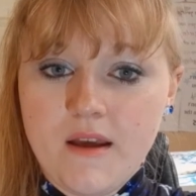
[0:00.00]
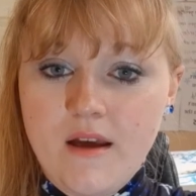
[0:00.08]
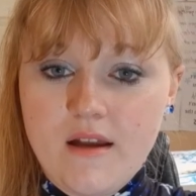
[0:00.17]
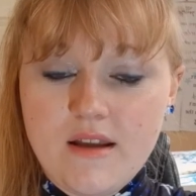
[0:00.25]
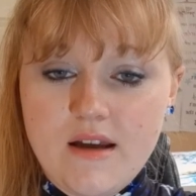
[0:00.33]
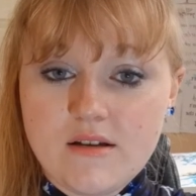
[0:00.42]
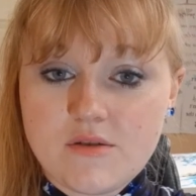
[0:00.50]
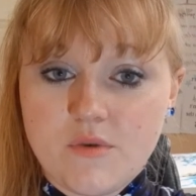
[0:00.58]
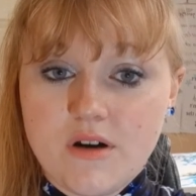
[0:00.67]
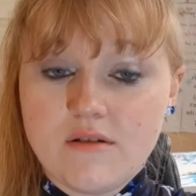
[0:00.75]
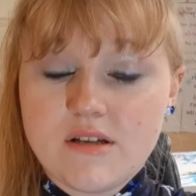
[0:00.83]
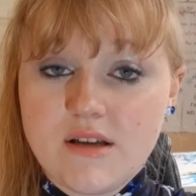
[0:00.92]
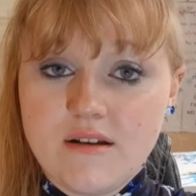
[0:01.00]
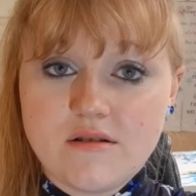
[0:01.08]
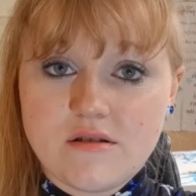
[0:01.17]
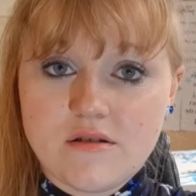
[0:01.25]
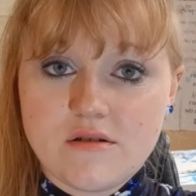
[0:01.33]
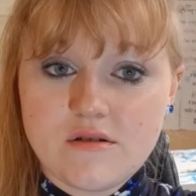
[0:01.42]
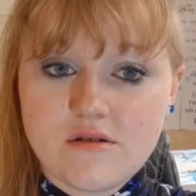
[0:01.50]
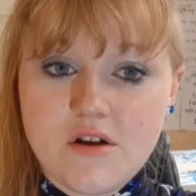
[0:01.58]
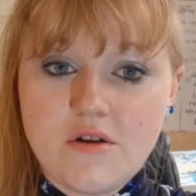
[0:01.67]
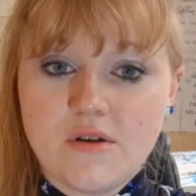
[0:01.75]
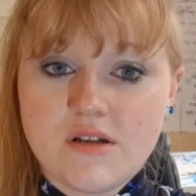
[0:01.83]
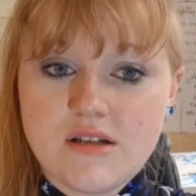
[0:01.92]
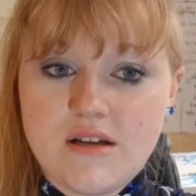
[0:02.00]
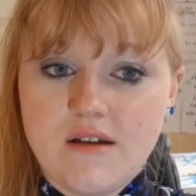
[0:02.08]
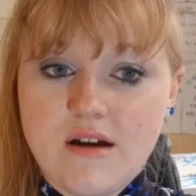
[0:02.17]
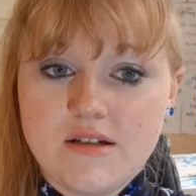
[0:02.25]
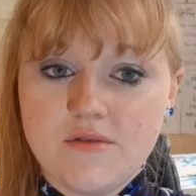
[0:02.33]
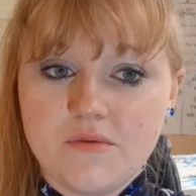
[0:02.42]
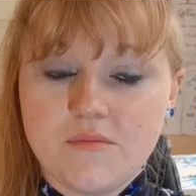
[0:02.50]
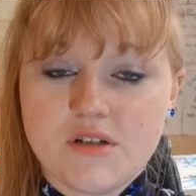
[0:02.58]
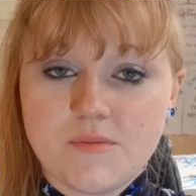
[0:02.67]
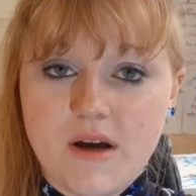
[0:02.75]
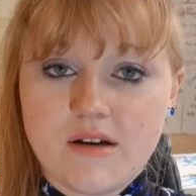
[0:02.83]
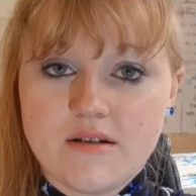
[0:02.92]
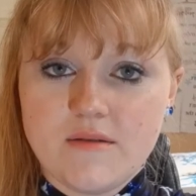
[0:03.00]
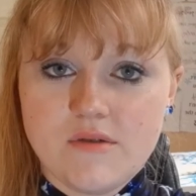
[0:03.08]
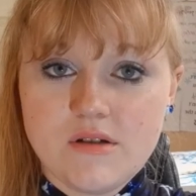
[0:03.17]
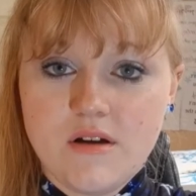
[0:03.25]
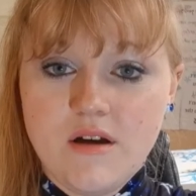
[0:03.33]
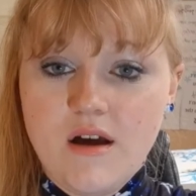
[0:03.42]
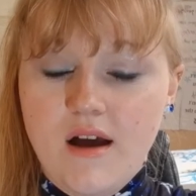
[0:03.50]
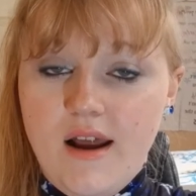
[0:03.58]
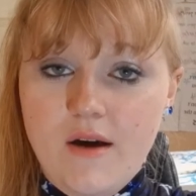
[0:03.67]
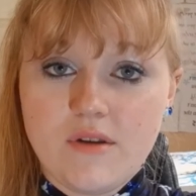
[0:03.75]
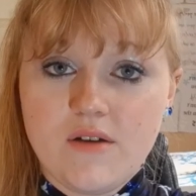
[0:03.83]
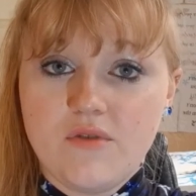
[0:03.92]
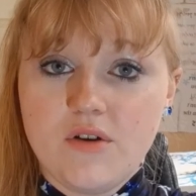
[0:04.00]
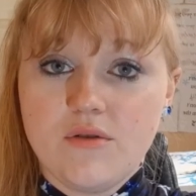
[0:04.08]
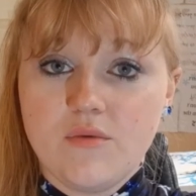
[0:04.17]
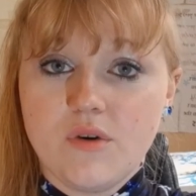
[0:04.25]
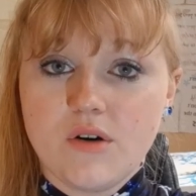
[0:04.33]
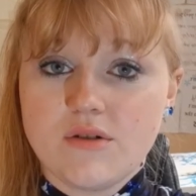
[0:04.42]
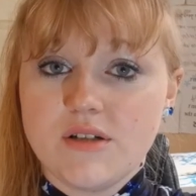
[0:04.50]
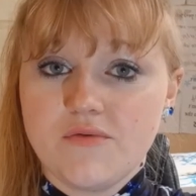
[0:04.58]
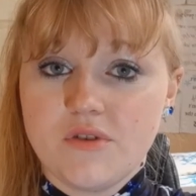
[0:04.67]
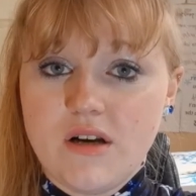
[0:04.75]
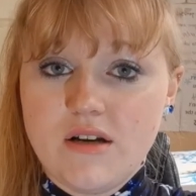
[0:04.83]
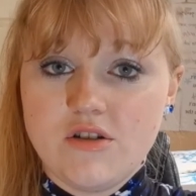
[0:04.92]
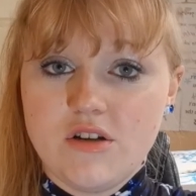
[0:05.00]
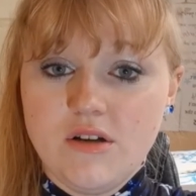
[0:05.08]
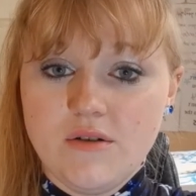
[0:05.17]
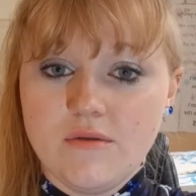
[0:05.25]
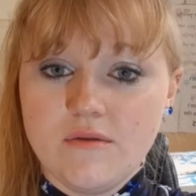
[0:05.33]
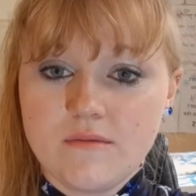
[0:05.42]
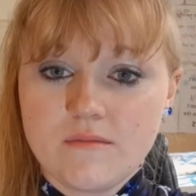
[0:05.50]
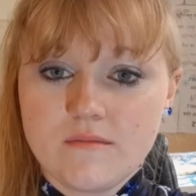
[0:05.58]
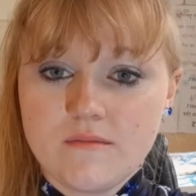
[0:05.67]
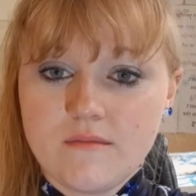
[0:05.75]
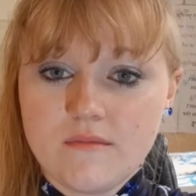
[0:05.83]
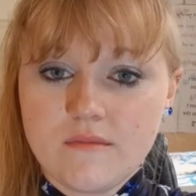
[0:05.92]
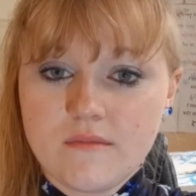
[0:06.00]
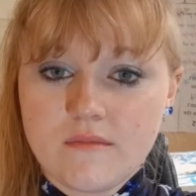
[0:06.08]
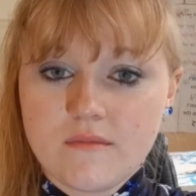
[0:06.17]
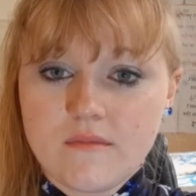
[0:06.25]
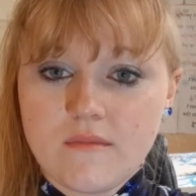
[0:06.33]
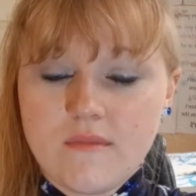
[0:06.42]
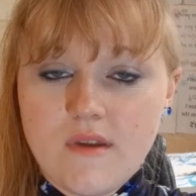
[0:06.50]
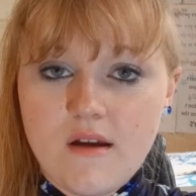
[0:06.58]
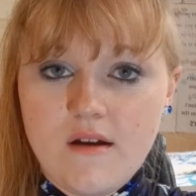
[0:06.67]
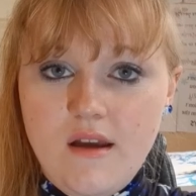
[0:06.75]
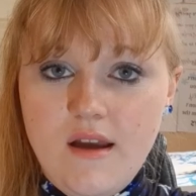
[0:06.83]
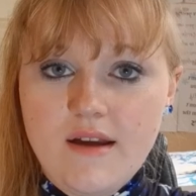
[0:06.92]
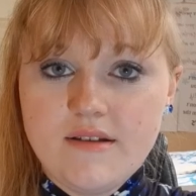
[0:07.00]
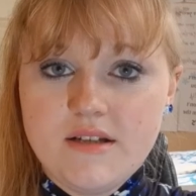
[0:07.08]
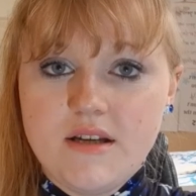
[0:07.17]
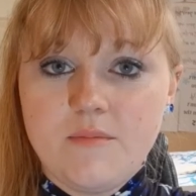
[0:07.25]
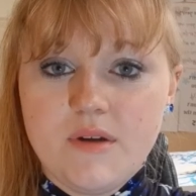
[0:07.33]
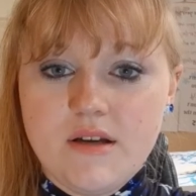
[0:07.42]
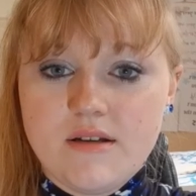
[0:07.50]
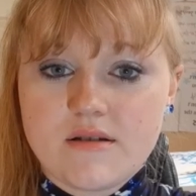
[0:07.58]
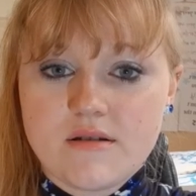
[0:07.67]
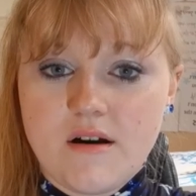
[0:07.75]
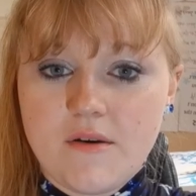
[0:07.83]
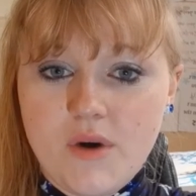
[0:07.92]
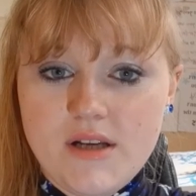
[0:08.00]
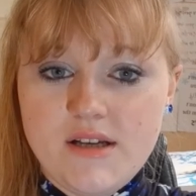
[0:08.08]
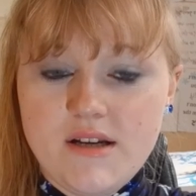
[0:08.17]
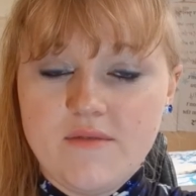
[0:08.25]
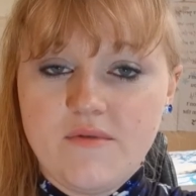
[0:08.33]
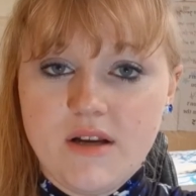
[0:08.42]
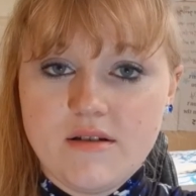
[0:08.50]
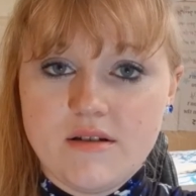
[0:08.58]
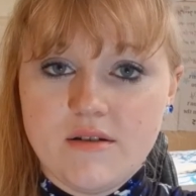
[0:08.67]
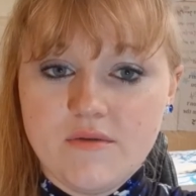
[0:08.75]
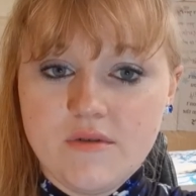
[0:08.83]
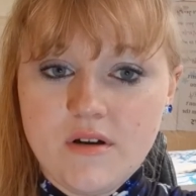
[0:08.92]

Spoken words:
And then as well the sensors, so you can see their different perspectives and how they view the world differently to you. ENTPs are witty and inventive,